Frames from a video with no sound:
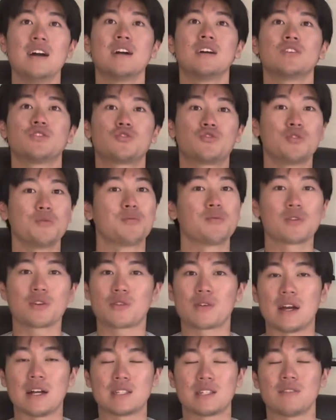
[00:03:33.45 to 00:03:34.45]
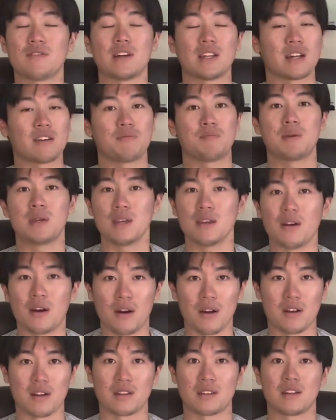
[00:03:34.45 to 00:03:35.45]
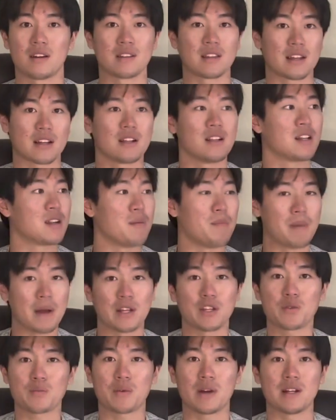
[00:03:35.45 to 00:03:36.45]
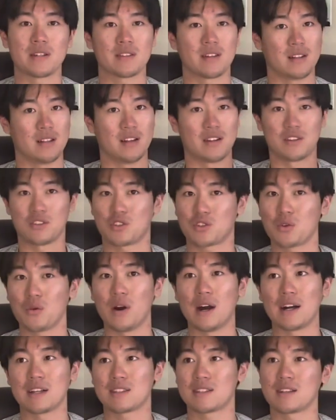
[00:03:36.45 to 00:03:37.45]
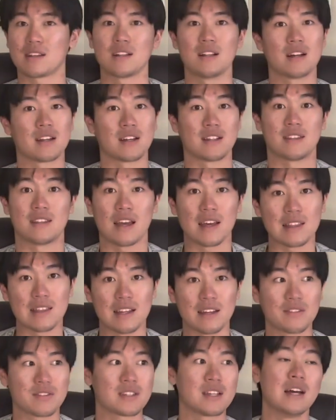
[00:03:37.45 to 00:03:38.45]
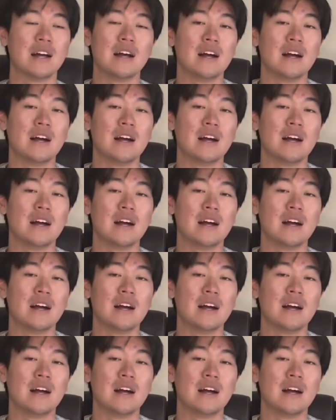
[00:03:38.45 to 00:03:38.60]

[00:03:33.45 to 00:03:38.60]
Super aggressive, and have PR, done like a lot of bench press, done a lot of squats, done a lot of deadlifts,